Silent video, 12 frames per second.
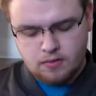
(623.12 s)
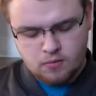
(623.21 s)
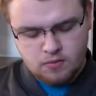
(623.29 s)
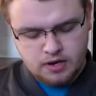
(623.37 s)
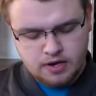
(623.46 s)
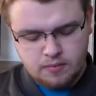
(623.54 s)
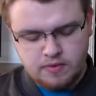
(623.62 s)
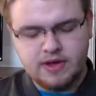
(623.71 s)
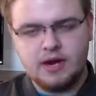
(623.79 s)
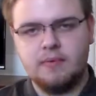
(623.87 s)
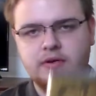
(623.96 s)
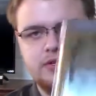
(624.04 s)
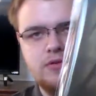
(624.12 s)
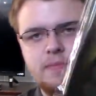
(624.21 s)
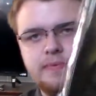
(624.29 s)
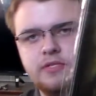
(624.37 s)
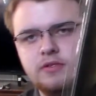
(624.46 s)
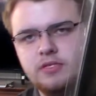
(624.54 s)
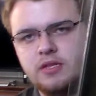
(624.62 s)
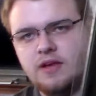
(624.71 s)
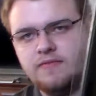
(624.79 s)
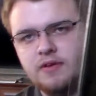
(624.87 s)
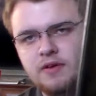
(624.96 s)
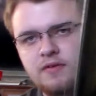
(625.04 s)
We've got about 2 episodes
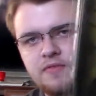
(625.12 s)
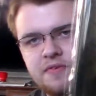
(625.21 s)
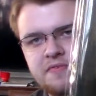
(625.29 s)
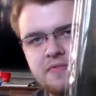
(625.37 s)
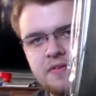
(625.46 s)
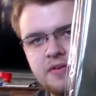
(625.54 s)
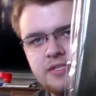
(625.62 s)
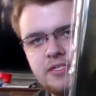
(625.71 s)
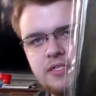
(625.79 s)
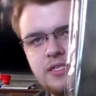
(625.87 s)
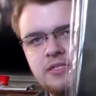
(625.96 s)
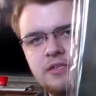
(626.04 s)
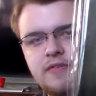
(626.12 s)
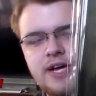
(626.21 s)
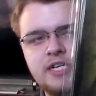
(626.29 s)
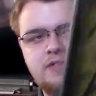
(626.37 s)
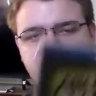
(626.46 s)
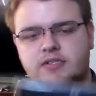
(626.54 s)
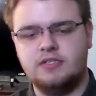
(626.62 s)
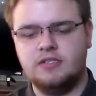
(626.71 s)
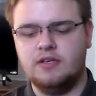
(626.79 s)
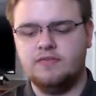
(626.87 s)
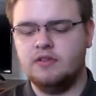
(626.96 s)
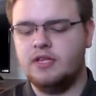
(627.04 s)
left of the first season of Ash vs.
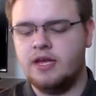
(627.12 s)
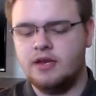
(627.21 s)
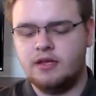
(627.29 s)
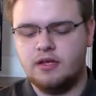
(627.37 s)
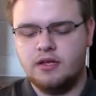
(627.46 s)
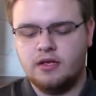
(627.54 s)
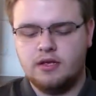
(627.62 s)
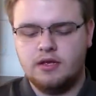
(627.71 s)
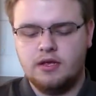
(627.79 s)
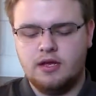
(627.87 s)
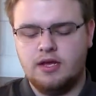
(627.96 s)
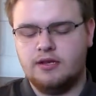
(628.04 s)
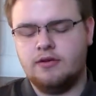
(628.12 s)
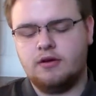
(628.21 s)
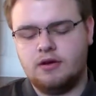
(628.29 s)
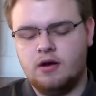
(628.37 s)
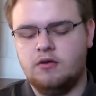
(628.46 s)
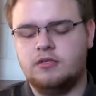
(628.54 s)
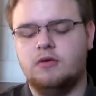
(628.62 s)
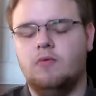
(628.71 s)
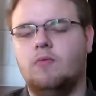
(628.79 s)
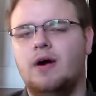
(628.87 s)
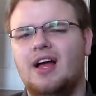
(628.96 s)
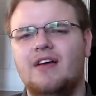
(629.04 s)
the Evil Dead. I've
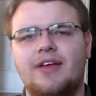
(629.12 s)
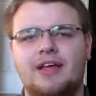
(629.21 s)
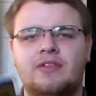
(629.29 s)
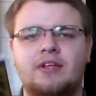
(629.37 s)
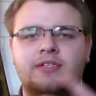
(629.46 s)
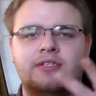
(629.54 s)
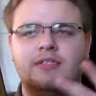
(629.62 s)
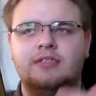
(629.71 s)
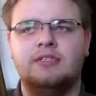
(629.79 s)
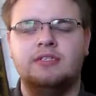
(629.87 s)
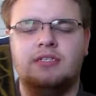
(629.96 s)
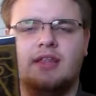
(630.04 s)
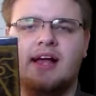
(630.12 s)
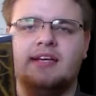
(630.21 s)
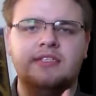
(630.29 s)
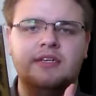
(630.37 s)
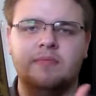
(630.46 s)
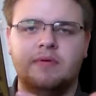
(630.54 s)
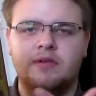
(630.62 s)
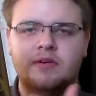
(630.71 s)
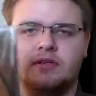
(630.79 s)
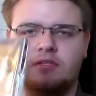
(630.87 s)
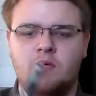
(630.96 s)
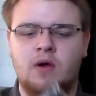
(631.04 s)
had this since last year, but it
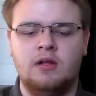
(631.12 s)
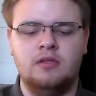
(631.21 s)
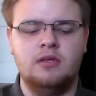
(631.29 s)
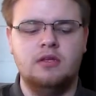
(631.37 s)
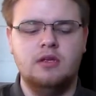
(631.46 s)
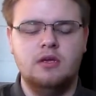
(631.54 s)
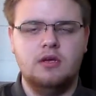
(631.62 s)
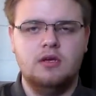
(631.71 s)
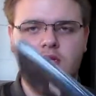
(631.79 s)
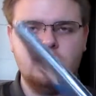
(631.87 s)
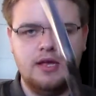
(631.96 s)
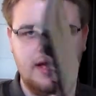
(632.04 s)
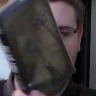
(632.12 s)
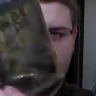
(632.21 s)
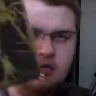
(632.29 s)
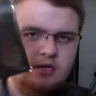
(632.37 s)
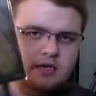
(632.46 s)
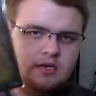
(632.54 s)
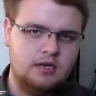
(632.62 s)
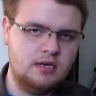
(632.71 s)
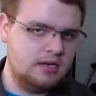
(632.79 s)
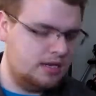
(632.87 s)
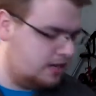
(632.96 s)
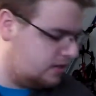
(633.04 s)
took us a while to actually
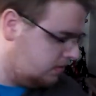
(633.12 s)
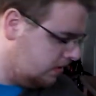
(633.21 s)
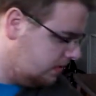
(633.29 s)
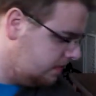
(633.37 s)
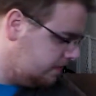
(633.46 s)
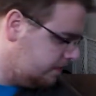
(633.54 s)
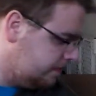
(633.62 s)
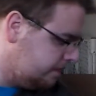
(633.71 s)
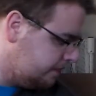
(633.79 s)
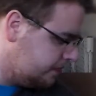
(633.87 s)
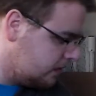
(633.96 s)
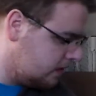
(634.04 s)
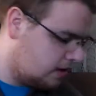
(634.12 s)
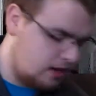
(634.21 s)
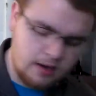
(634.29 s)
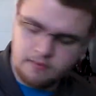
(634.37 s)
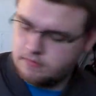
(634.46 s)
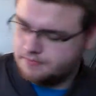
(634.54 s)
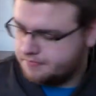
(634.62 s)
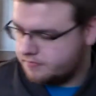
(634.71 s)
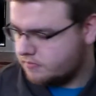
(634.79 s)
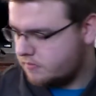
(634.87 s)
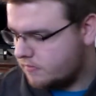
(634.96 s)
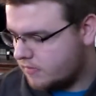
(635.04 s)
get to it. And
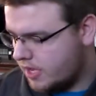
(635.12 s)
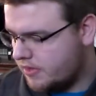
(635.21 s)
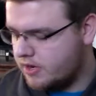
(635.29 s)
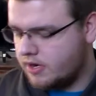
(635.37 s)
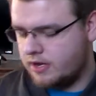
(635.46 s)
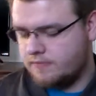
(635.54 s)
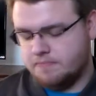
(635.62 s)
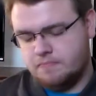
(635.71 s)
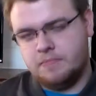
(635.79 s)
then I